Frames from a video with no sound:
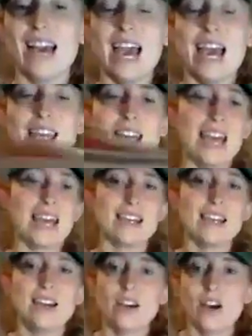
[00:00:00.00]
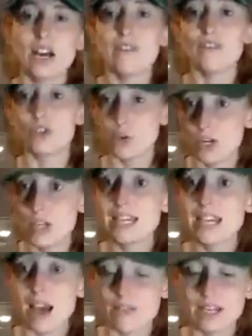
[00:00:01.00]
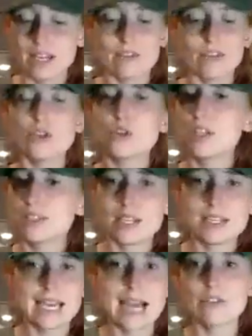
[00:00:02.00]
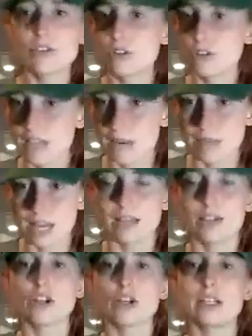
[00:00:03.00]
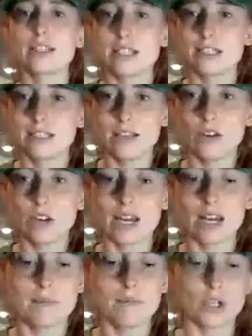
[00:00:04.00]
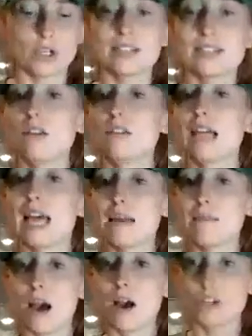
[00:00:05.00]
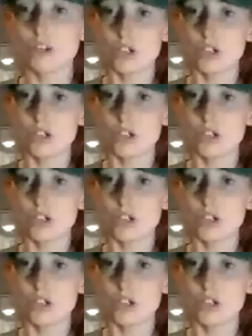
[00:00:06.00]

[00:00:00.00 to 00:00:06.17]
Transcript: And then if you're doing it in the oven, if you're doing this on a dehydrator, same thing. You're going to still cut them. You're going to still lay them out on your